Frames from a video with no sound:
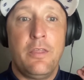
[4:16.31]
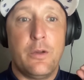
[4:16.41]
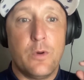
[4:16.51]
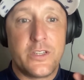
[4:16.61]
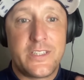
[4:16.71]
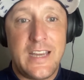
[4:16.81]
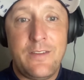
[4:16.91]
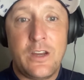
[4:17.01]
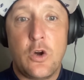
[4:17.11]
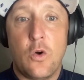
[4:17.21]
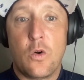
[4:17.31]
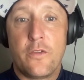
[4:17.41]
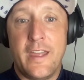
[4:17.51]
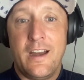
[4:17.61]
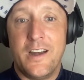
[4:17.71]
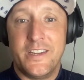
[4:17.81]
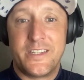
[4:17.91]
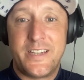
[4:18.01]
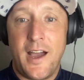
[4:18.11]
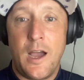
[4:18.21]
The receiving core there
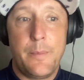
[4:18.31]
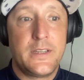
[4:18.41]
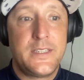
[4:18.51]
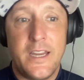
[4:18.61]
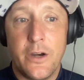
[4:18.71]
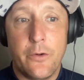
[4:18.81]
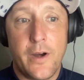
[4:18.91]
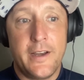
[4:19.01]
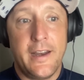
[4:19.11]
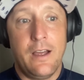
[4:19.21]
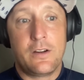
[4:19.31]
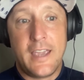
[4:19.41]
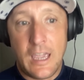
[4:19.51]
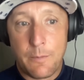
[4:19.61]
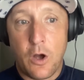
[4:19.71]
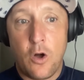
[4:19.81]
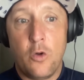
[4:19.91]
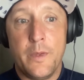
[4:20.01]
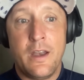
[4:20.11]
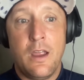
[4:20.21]
is top tier right now. Cam
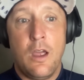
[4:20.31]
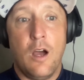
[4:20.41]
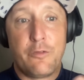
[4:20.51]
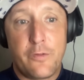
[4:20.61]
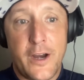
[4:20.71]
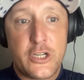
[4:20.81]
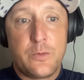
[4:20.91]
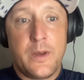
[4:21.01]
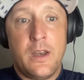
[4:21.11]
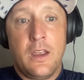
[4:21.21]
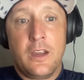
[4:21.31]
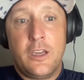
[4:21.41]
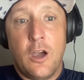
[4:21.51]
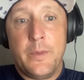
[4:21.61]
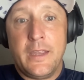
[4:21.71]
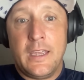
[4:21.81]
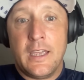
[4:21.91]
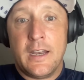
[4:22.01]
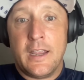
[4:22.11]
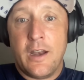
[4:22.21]
Coleman, a freshman, coming
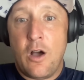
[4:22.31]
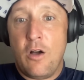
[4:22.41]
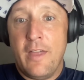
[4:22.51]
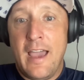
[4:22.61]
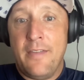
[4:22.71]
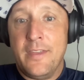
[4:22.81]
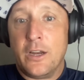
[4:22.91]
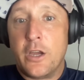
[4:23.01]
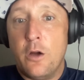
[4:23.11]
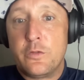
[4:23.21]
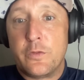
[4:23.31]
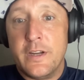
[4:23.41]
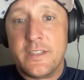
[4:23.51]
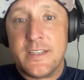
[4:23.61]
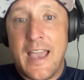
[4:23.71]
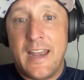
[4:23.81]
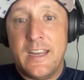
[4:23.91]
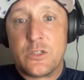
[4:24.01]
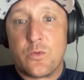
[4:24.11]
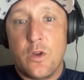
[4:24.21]
in and all that. And then Coach Freese has had
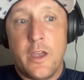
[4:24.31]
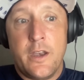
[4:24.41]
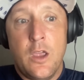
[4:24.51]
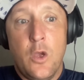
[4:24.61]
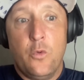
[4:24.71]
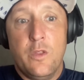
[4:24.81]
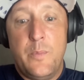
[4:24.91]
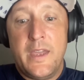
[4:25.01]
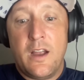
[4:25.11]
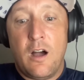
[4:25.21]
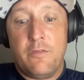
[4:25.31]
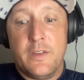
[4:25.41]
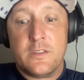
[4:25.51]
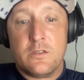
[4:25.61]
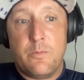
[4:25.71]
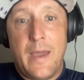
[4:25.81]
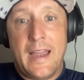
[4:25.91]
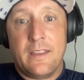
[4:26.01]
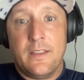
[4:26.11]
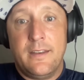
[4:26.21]
his run with big offenses
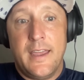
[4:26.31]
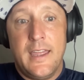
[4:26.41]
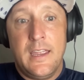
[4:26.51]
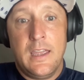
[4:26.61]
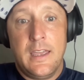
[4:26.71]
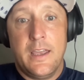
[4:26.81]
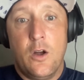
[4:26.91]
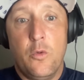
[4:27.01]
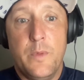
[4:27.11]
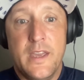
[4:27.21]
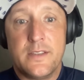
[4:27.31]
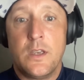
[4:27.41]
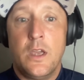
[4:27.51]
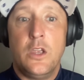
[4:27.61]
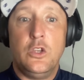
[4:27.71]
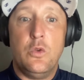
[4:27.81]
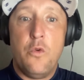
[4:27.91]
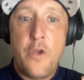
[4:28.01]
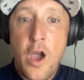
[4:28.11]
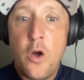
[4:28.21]
back in the day at Ole Miss.
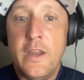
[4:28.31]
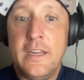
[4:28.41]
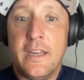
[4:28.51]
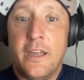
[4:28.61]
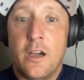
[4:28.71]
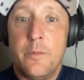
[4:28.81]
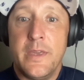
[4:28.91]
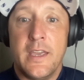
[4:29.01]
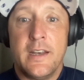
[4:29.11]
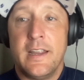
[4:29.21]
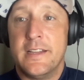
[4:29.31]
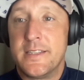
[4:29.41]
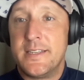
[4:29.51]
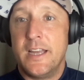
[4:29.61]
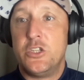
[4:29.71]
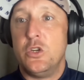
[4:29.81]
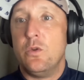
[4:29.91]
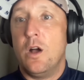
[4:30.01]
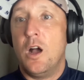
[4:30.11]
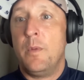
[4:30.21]
He can come in and set
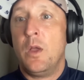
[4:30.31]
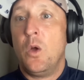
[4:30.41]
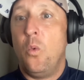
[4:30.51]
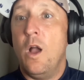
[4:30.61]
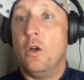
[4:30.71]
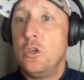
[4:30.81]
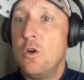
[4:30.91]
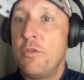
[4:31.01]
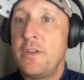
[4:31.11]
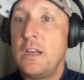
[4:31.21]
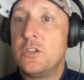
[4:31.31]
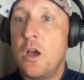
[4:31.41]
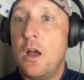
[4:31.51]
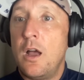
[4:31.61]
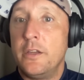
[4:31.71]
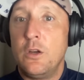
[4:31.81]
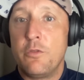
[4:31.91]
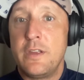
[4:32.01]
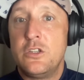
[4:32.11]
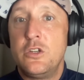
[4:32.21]
you up well. You don't think
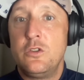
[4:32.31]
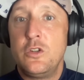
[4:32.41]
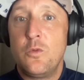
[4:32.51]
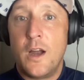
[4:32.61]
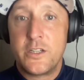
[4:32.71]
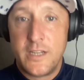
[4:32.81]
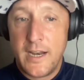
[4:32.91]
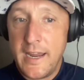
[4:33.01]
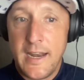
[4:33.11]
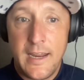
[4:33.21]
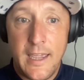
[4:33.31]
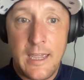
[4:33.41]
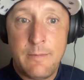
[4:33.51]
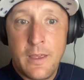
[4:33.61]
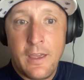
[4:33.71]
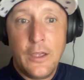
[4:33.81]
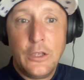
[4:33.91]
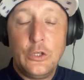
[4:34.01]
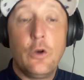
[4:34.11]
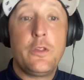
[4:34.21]
JuJu watched that 8A game?
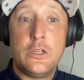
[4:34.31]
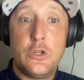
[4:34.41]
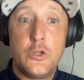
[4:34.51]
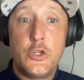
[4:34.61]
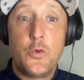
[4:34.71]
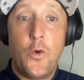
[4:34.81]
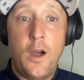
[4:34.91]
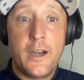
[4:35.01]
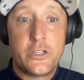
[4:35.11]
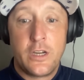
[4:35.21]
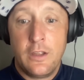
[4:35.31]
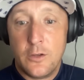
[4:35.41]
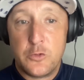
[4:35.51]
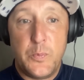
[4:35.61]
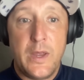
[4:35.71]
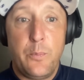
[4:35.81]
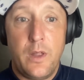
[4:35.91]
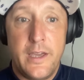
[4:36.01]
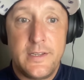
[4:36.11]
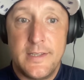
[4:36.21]
You don't think JuJu watched those big
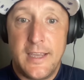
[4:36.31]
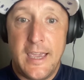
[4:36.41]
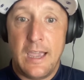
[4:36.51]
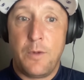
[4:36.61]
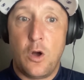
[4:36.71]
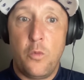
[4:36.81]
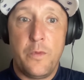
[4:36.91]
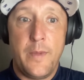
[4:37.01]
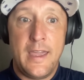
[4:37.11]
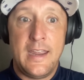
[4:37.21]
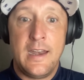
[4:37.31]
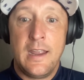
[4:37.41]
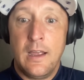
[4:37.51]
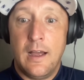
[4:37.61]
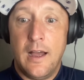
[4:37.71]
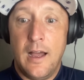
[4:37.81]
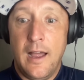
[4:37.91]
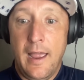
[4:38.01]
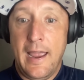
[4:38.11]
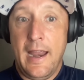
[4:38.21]
plays that Cam Coleman made
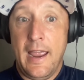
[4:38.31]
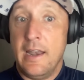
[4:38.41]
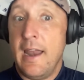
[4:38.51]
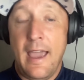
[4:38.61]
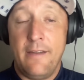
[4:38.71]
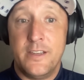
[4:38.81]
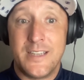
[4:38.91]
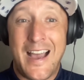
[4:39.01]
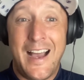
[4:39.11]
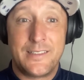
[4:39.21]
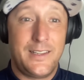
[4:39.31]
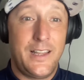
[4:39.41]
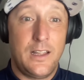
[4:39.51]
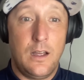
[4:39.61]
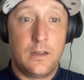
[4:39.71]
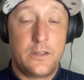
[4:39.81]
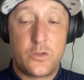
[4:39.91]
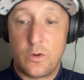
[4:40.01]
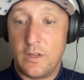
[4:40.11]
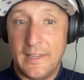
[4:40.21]
and have his eyes
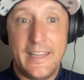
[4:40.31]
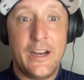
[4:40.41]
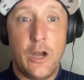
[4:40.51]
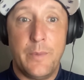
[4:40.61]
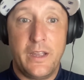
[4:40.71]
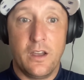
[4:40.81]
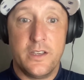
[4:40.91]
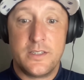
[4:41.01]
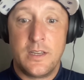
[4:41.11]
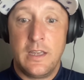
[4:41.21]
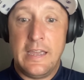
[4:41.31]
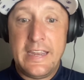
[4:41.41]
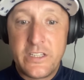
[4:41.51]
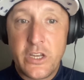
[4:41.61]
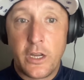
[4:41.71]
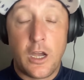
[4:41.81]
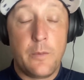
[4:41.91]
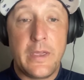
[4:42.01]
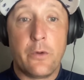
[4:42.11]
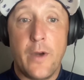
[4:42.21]
sort of lit up because he's going to
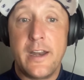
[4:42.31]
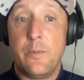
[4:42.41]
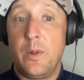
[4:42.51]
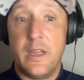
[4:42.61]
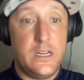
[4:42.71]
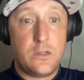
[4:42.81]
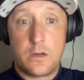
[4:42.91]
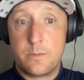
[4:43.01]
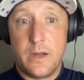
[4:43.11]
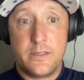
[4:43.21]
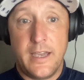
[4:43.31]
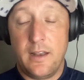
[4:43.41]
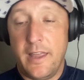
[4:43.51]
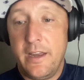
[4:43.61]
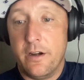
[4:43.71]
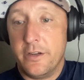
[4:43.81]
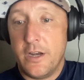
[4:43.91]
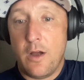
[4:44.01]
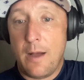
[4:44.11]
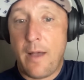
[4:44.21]
come in ready to play? He talks about that later.
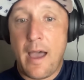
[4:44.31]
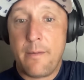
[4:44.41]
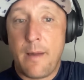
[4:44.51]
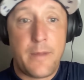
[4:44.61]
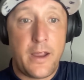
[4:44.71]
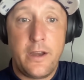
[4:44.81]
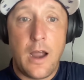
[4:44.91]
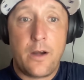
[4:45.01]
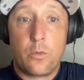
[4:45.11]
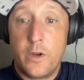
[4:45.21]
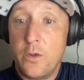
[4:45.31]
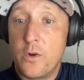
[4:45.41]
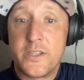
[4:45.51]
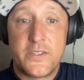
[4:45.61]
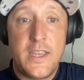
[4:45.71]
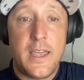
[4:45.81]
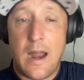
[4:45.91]
I'm not here. I don't really want to sit.